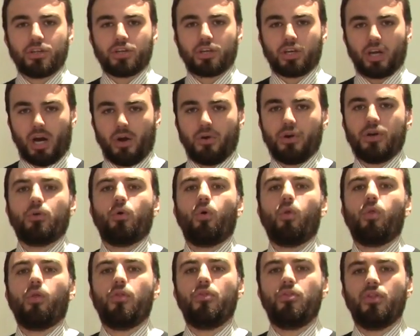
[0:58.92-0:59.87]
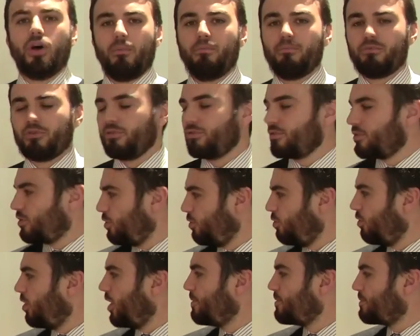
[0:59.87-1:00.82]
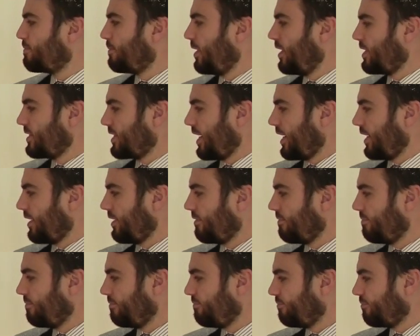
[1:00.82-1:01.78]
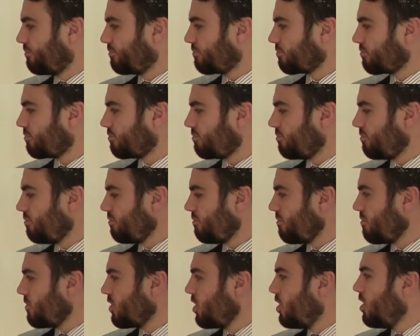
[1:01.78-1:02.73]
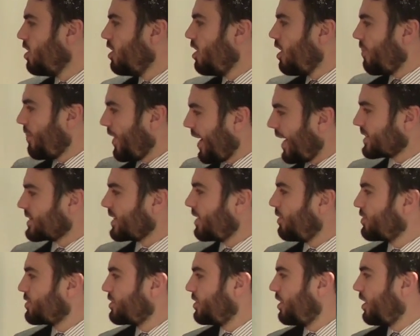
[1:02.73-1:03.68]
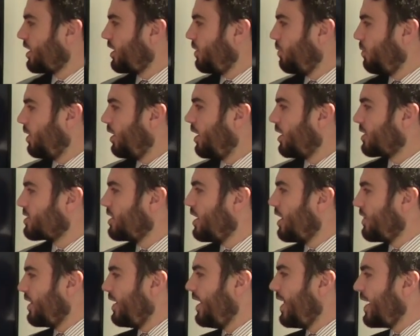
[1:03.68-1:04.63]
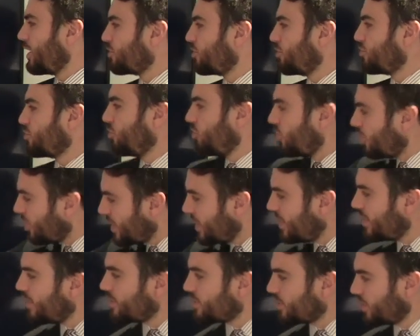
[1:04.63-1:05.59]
the current or the number of coulombs per second. That's how a circuit works. The electrons are already in the